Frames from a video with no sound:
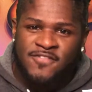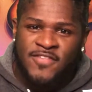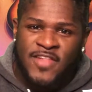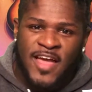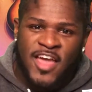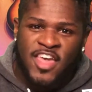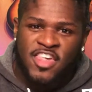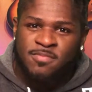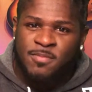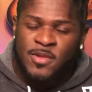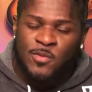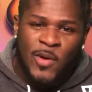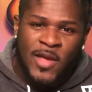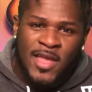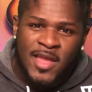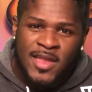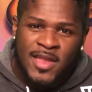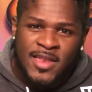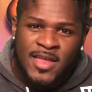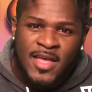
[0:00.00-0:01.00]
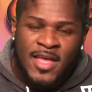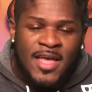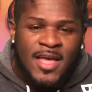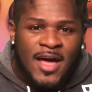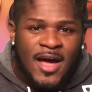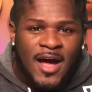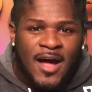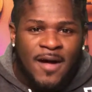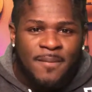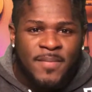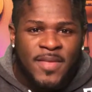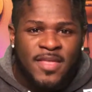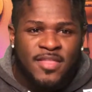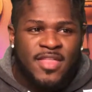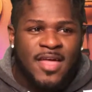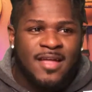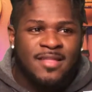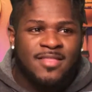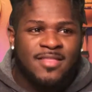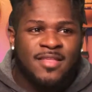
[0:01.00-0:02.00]
Flashman Wade. He's
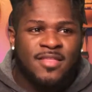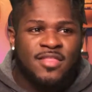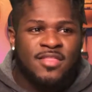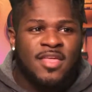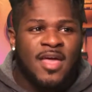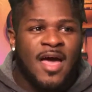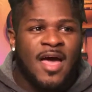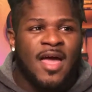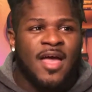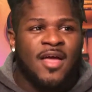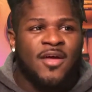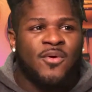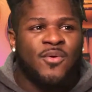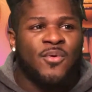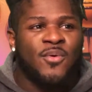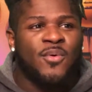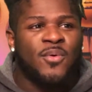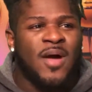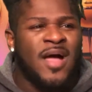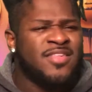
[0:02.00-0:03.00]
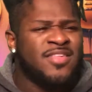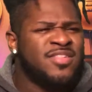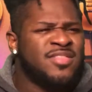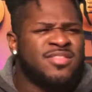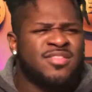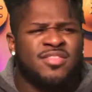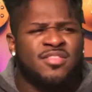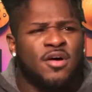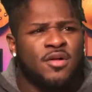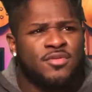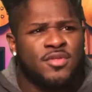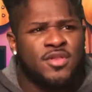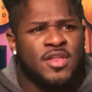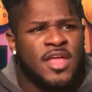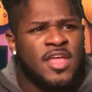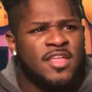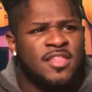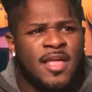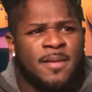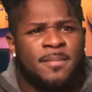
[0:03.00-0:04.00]
like this guy who I just saw today.
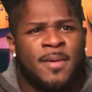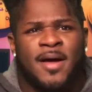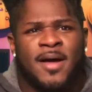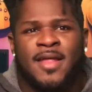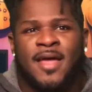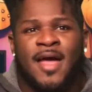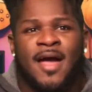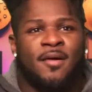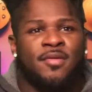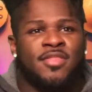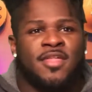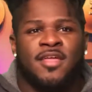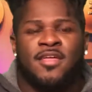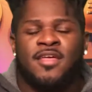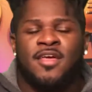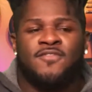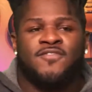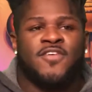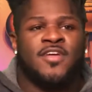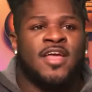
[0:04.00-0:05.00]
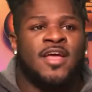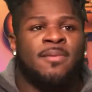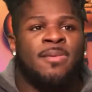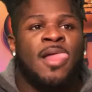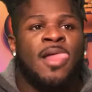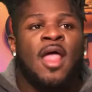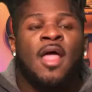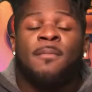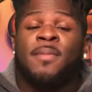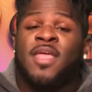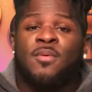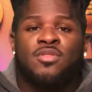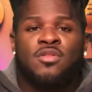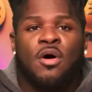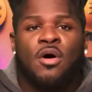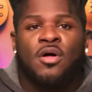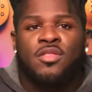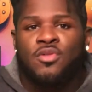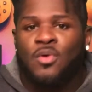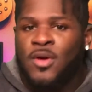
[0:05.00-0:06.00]
He like bought a house, like good for him. But he was
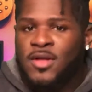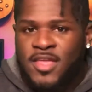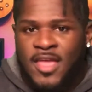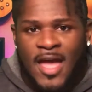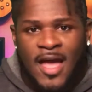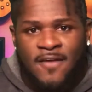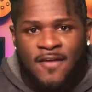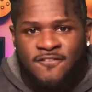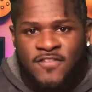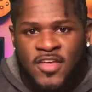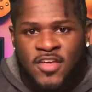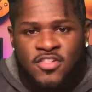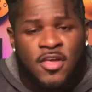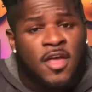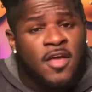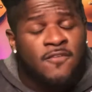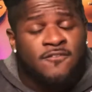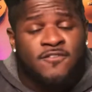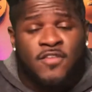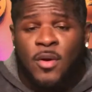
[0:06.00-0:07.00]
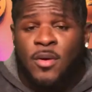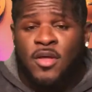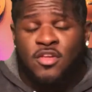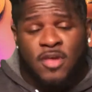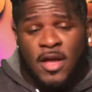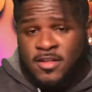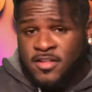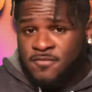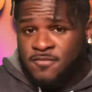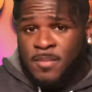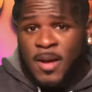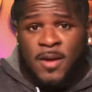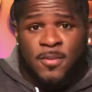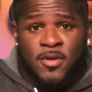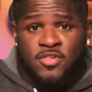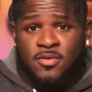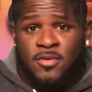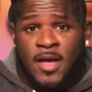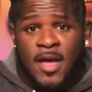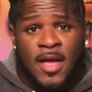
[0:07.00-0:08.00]
also on Catfish. Very attractive
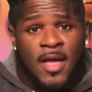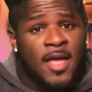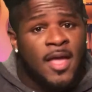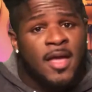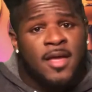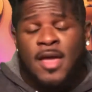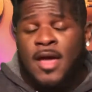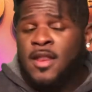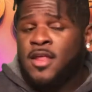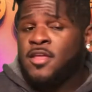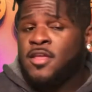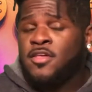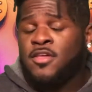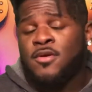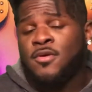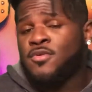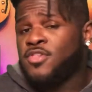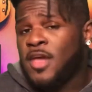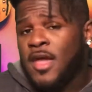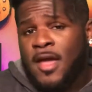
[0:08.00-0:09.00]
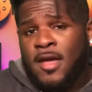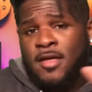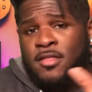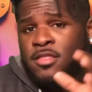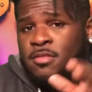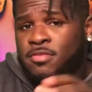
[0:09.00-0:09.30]
biracial guy. Got a huge ass.